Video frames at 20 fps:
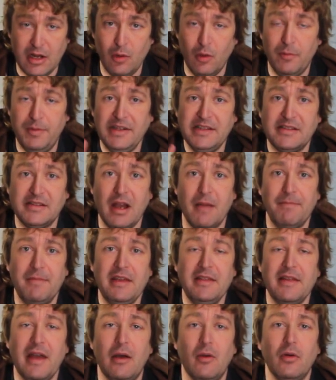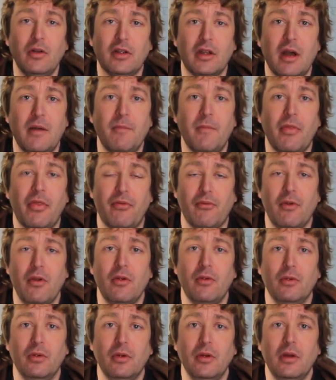It will be something that will come
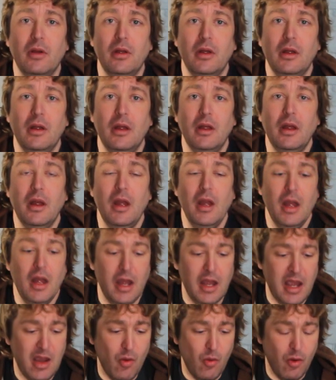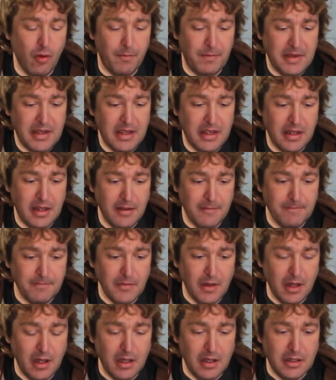through. It will be
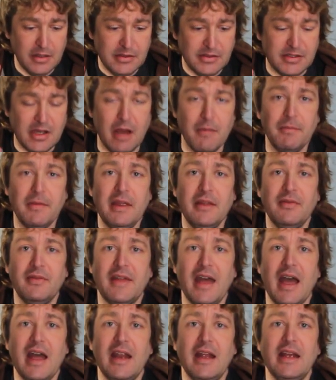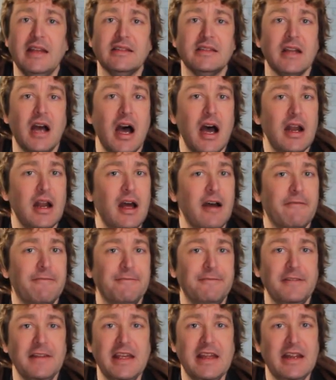something that is not a
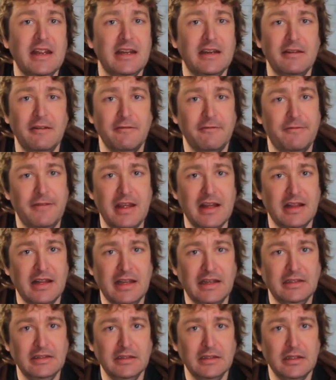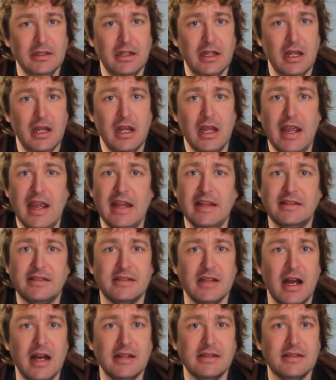fleeting feeling.
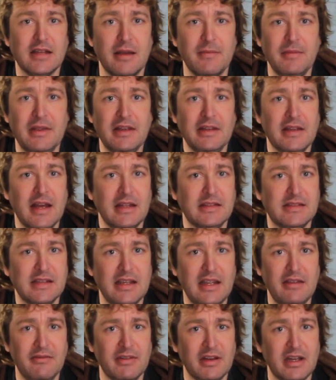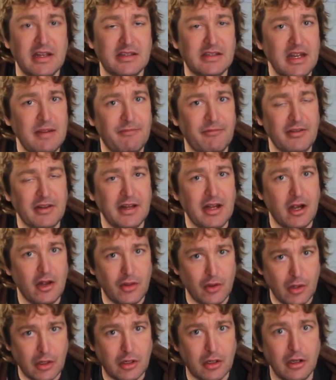It's not something that's even a deep feeling,
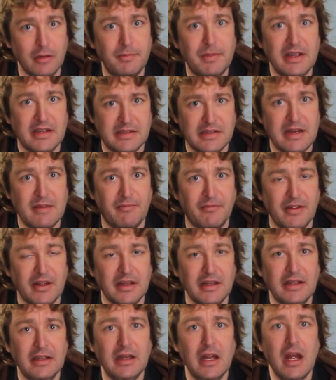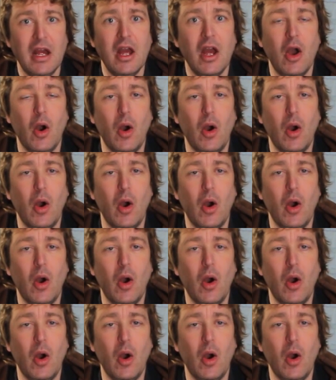although it could be a deep feeling.